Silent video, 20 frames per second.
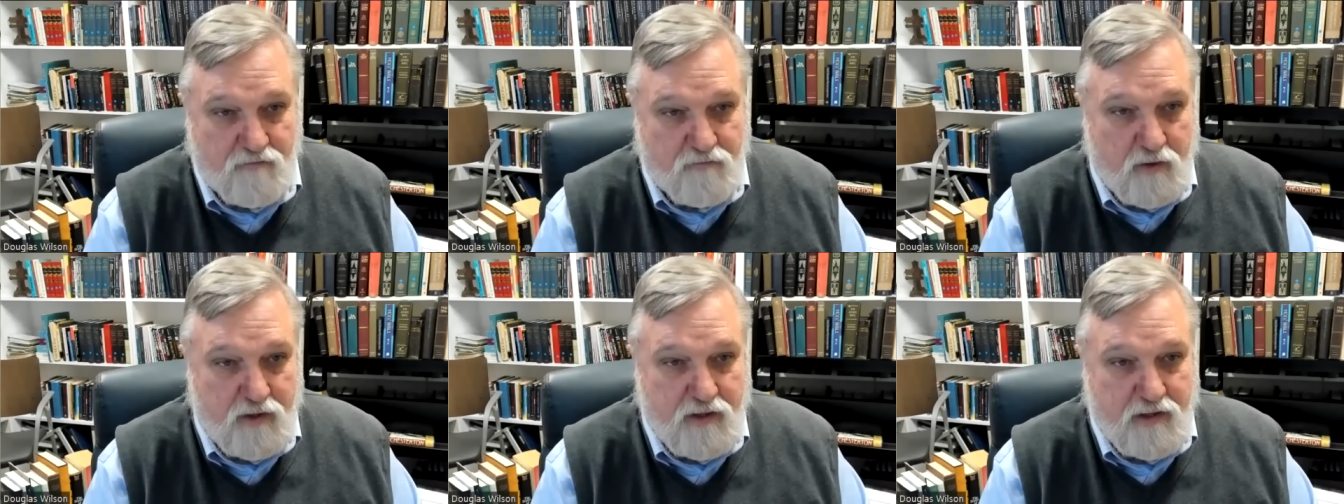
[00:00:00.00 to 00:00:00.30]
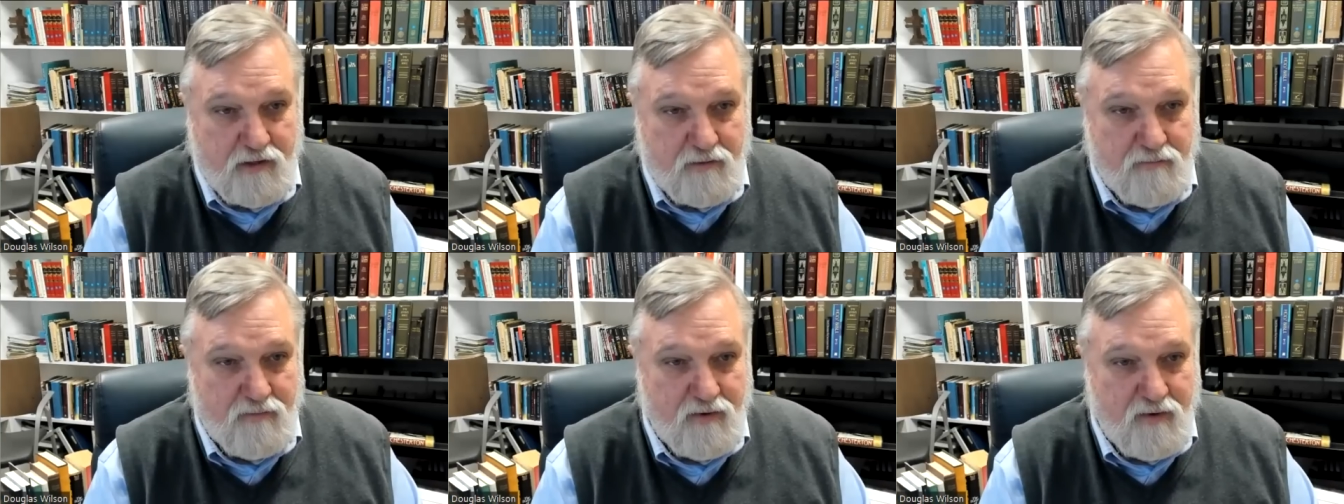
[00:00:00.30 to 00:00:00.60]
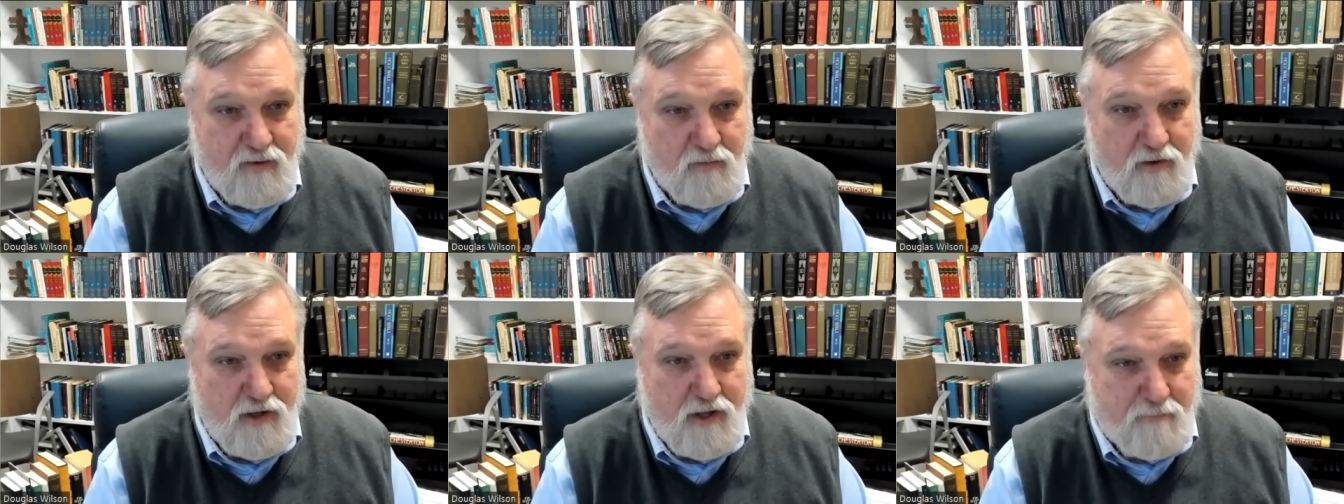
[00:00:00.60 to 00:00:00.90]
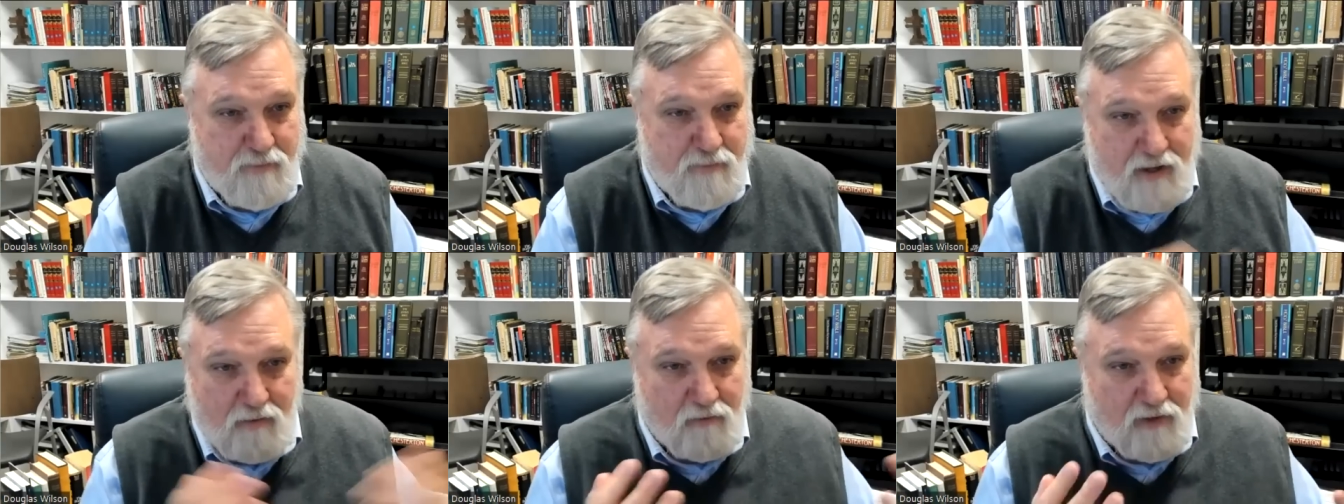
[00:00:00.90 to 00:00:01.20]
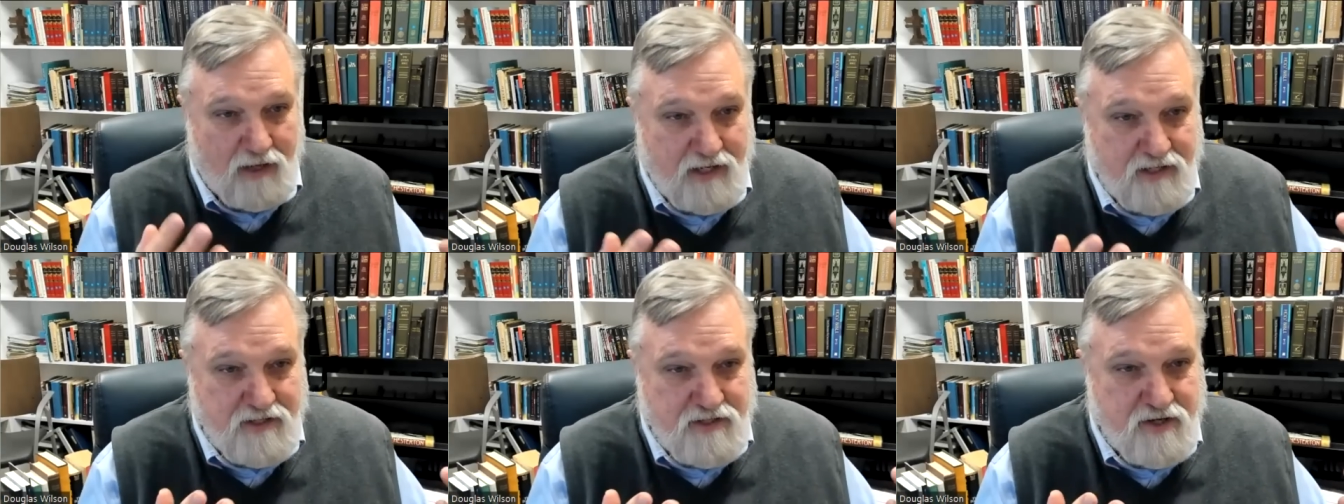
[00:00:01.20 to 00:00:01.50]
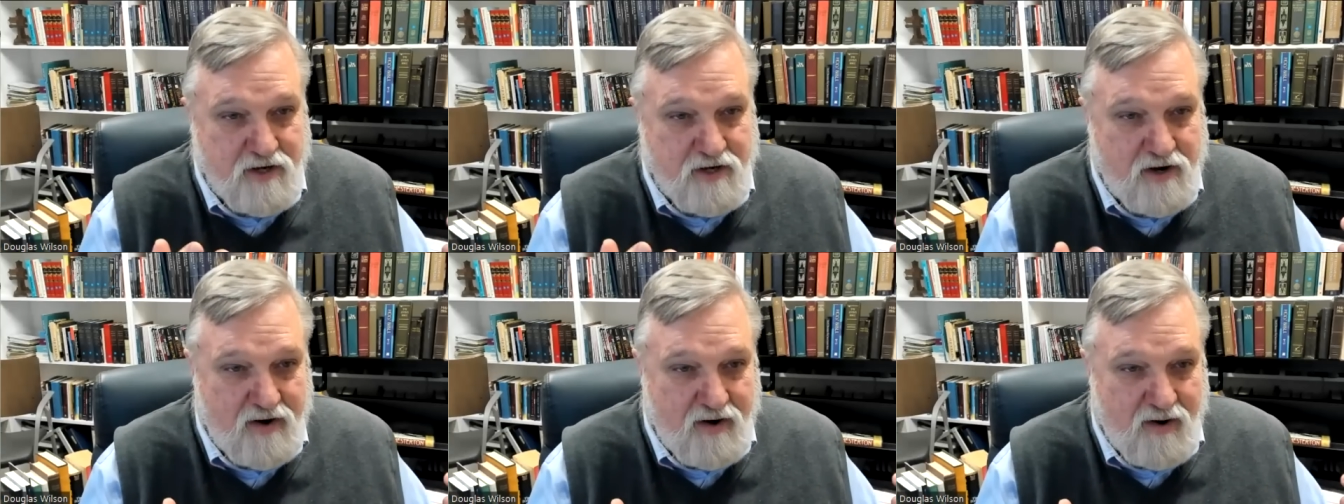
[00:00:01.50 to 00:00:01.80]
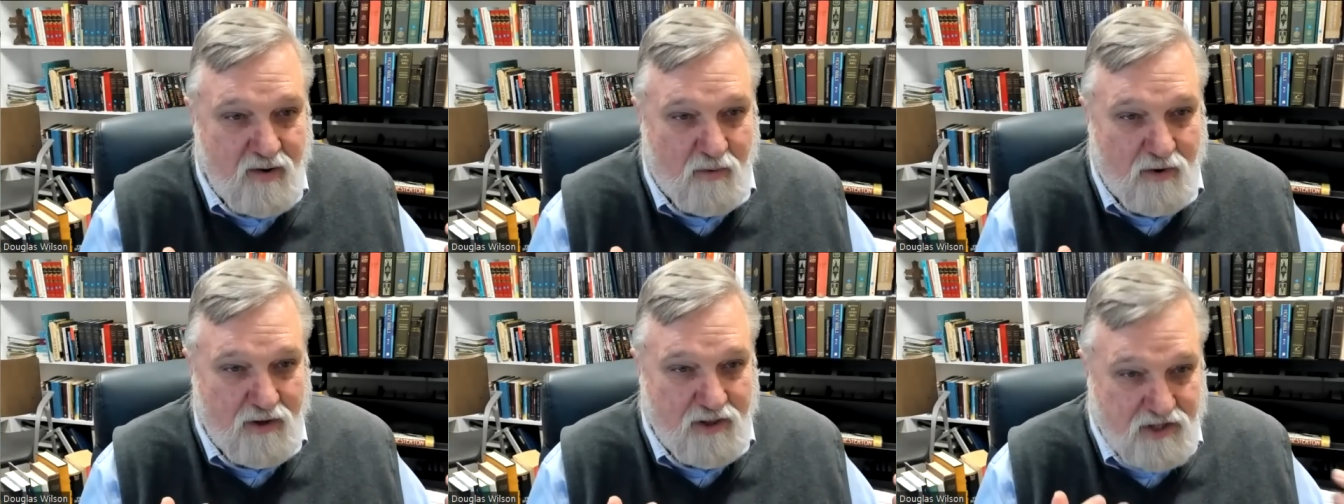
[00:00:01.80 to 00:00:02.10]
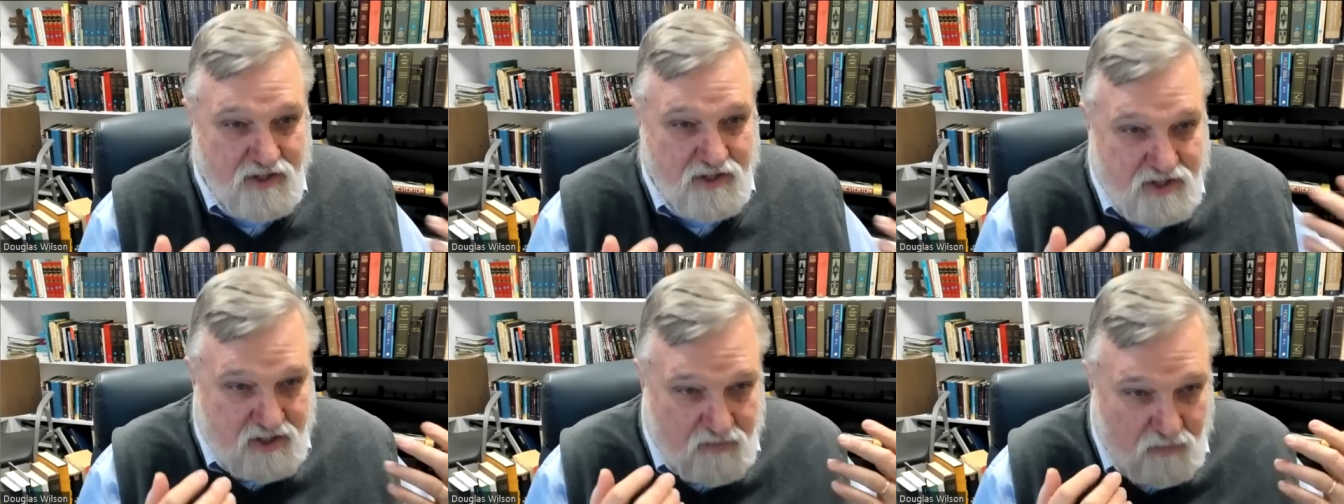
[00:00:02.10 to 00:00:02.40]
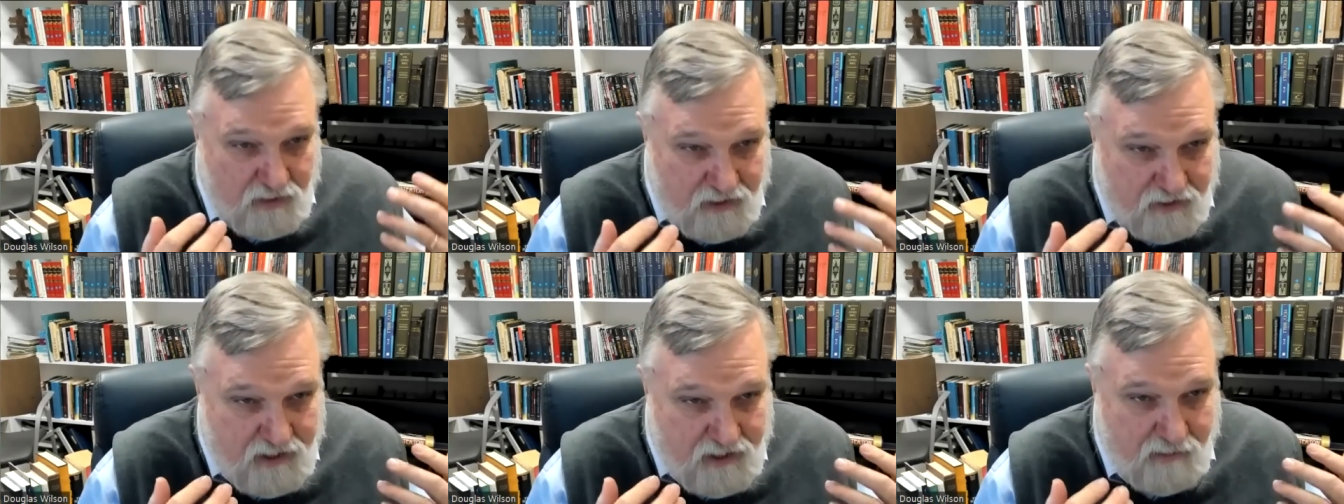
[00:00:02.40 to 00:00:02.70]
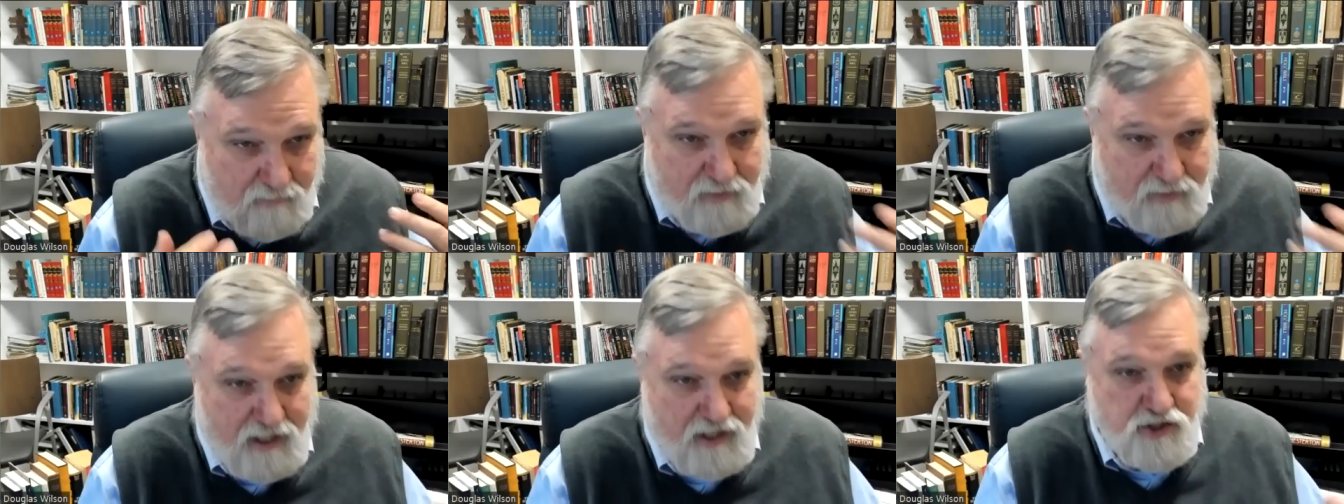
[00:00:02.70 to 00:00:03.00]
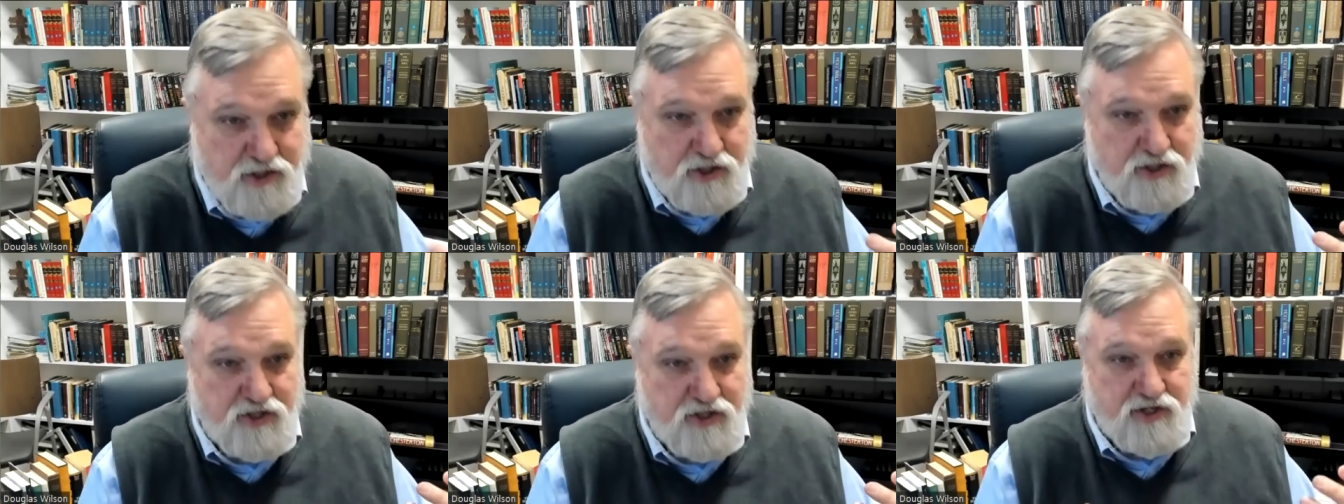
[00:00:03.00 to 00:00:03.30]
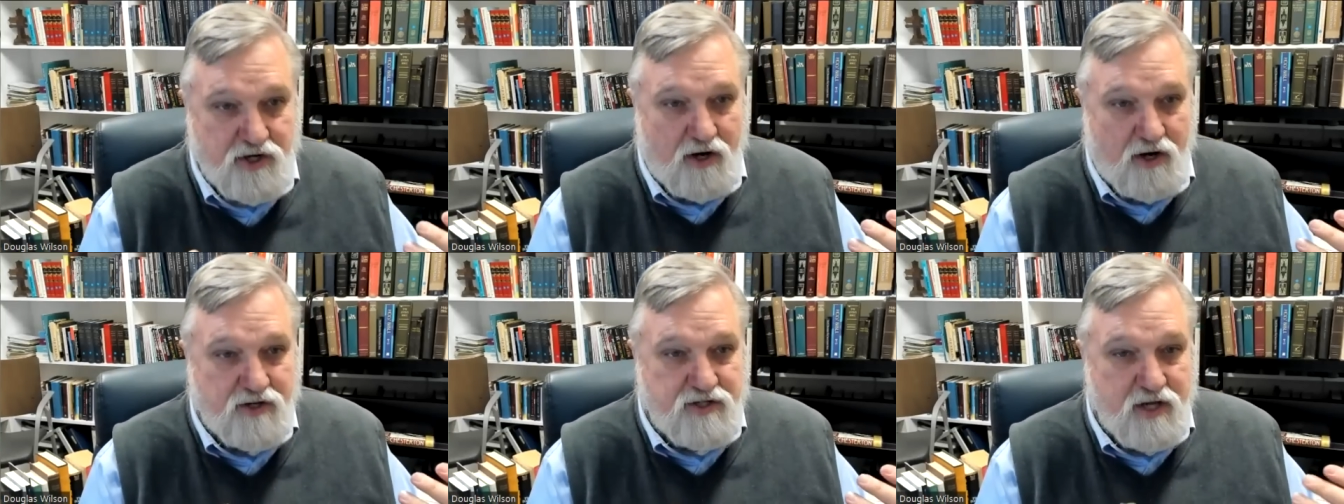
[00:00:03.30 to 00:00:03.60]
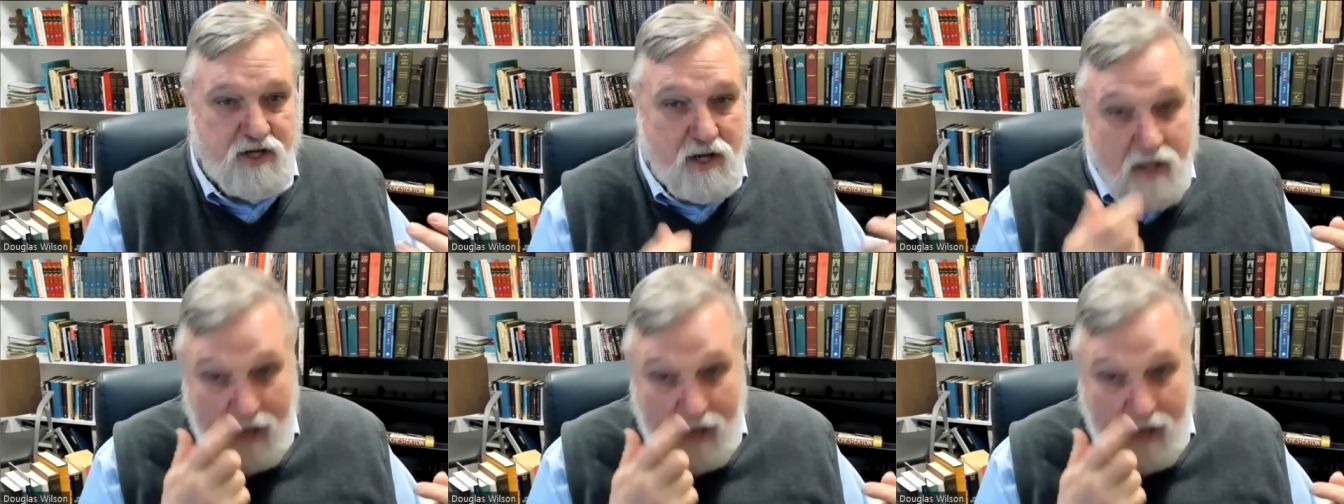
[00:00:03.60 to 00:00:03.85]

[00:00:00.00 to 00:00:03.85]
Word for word: when the when the bell rings, when the when the temptation starts.